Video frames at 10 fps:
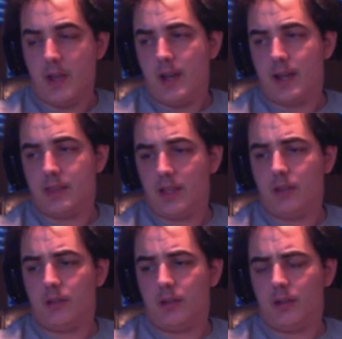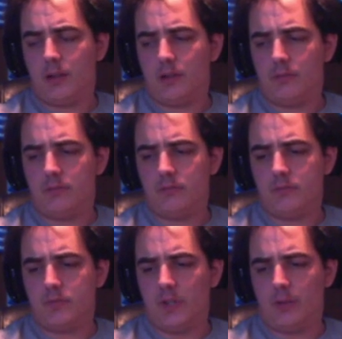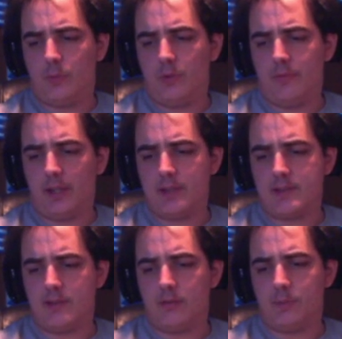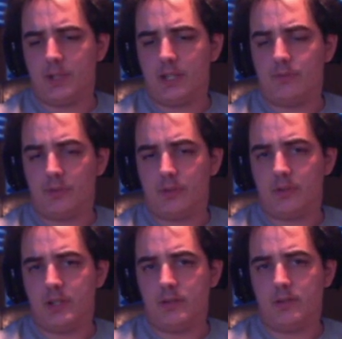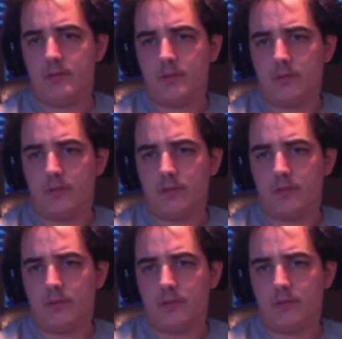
I think Zelda Wolfang has known me for 13 years.